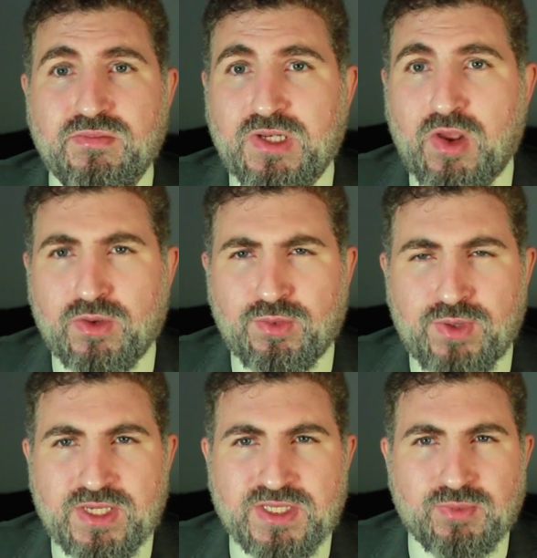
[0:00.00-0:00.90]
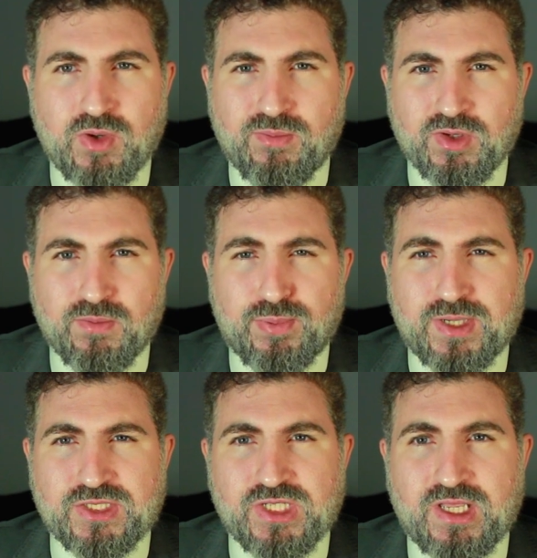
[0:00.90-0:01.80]
increased abdominal
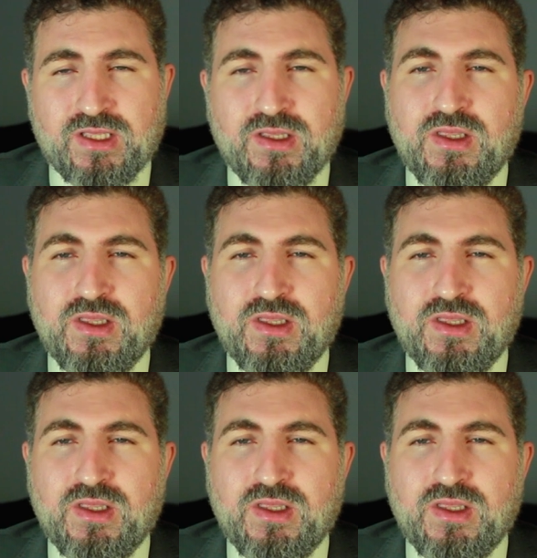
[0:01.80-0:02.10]
pressure,